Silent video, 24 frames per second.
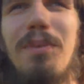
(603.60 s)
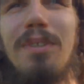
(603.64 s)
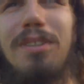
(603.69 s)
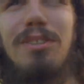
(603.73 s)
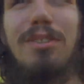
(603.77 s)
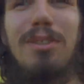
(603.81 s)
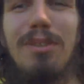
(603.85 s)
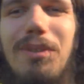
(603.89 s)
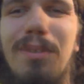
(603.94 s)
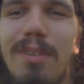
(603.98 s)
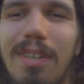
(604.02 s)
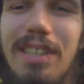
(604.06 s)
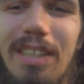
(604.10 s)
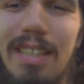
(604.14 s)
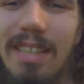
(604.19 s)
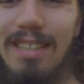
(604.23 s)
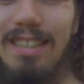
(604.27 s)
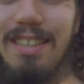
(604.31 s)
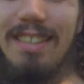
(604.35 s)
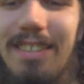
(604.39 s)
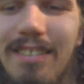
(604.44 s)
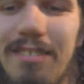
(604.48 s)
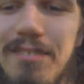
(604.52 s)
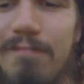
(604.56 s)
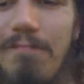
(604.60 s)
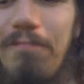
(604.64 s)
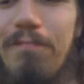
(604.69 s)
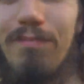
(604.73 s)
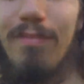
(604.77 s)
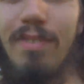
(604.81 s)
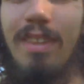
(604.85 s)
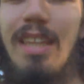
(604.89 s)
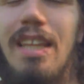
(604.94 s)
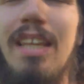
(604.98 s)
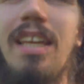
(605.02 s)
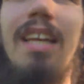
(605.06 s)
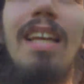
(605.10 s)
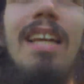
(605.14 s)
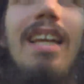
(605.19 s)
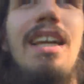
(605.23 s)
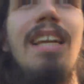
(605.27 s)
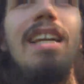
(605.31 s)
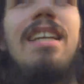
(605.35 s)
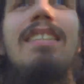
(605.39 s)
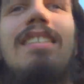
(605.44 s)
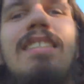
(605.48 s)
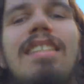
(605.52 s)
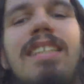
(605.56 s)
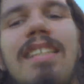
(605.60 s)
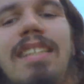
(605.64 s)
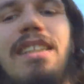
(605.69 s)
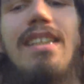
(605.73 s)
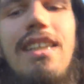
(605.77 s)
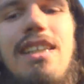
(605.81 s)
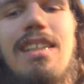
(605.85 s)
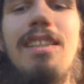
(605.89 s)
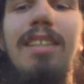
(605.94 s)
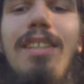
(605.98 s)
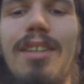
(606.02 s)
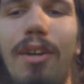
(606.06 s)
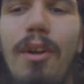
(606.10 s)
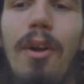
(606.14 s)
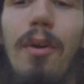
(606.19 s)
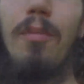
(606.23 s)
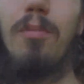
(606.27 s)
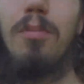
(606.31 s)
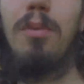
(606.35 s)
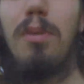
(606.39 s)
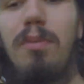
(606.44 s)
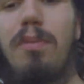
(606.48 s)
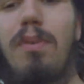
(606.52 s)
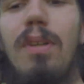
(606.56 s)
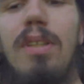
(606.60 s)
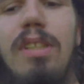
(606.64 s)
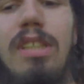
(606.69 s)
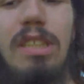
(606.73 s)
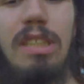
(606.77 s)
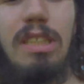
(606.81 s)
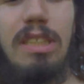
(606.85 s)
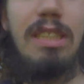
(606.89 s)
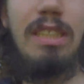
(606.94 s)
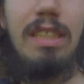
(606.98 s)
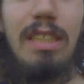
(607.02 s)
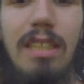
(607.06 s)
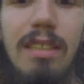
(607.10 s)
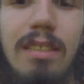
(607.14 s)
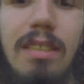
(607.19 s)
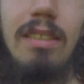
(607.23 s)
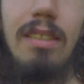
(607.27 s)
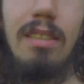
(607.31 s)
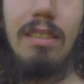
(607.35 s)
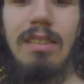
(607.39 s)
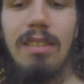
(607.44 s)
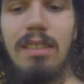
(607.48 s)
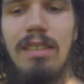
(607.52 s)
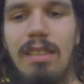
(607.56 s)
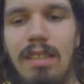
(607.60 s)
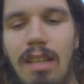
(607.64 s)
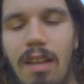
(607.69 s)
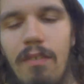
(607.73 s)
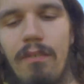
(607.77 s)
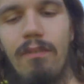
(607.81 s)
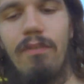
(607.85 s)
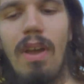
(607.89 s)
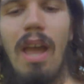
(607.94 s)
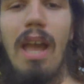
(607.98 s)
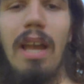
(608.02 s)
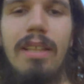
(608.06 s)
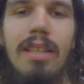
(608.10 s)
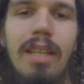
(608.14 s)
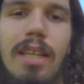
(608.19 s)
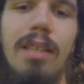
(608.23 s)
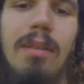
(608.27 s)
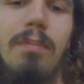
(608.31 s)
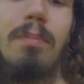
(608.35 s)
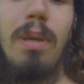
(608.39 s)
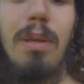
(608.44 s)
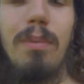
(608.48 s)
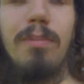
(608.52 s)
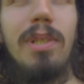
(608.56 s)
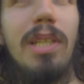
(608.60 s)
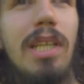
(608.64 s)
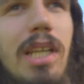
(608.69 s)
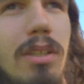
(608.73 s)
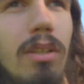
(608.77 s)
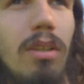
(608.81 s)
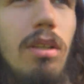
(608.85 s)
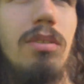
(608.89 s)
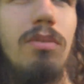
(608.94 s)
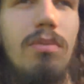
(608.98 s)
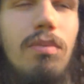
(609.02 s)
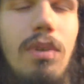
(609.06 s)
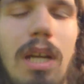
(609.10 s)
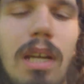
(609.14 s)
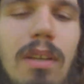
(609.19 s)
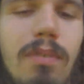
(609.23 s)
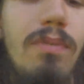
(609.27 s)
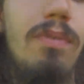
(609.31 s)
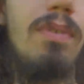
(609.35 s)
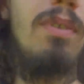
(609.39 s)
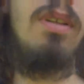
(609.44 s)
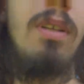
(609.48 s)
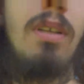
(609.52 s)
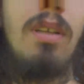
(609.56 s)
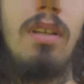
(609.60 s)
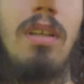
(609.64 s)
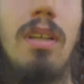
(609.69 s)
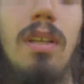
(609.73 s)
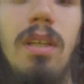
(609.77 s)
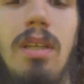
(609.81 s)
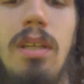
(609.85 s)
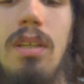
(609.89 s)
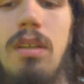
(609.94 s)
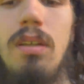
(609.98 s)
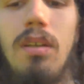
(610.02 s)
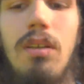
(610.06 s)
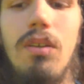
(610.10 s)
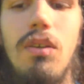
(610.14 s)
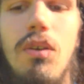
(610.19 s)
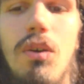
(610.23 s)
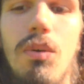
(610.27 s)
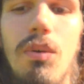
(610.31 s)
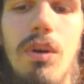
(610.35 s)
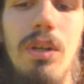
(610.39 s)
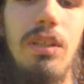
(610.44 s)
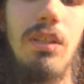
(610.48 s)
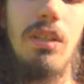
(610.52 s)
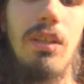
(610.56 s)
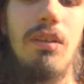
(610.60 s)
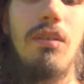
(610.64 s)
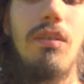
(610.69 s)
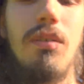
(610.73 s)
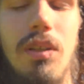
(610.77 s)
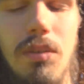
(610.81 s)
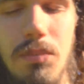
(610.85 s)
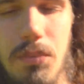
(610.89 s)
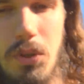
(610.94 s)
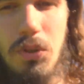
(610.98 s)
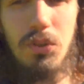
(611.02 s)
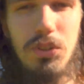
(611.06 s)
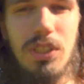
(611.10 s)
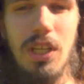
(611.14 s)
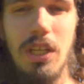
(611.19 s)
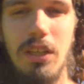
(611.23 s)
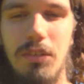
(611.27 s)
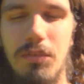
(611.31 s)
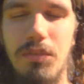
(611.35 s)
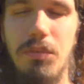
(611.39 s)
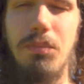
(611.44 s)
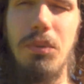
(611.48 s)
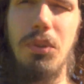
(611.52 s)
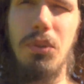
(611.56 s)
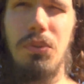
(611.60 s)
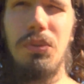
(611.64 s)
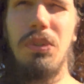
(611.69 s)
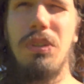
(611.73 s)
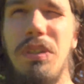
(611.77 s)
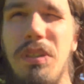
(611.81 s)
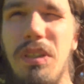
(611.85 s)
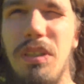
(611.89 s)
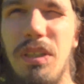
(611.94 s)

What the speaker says: want to look at that? It's clearly only for the sheer fact that people cannot drive over on the wrong side of the road.